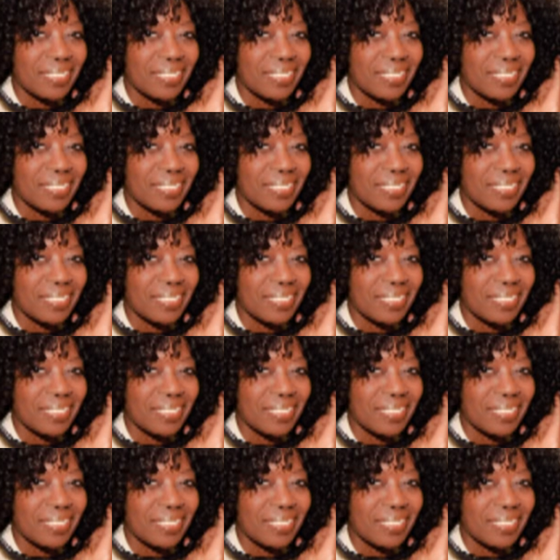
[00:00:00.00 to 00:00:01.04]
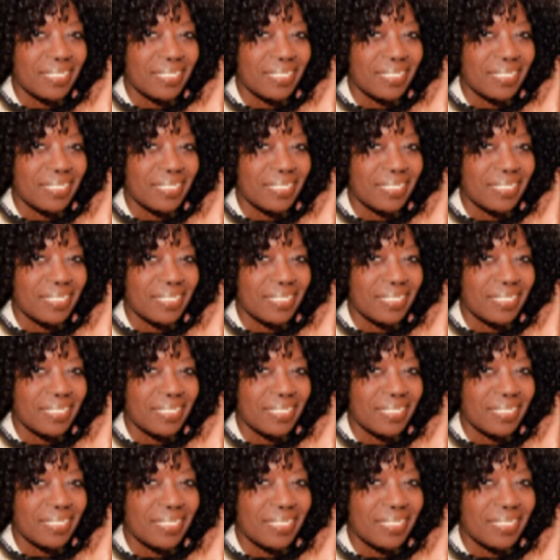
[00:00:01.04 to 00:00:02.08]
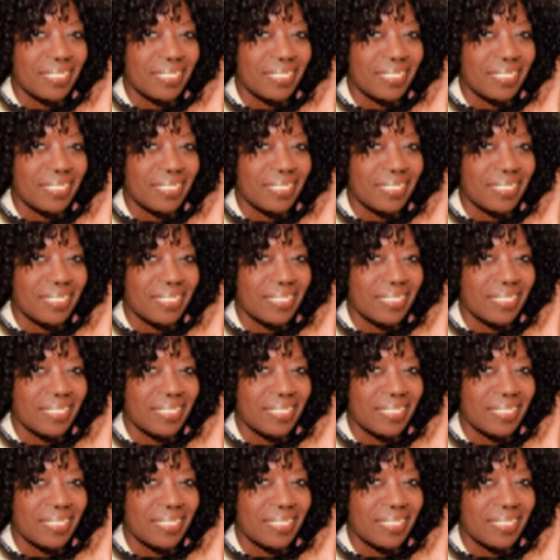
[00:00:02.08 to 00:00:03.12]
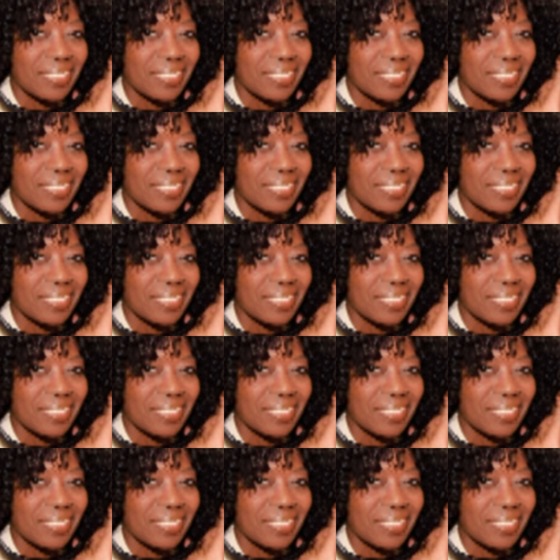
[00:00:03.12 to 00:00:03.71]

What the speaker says: The person shown says nothing.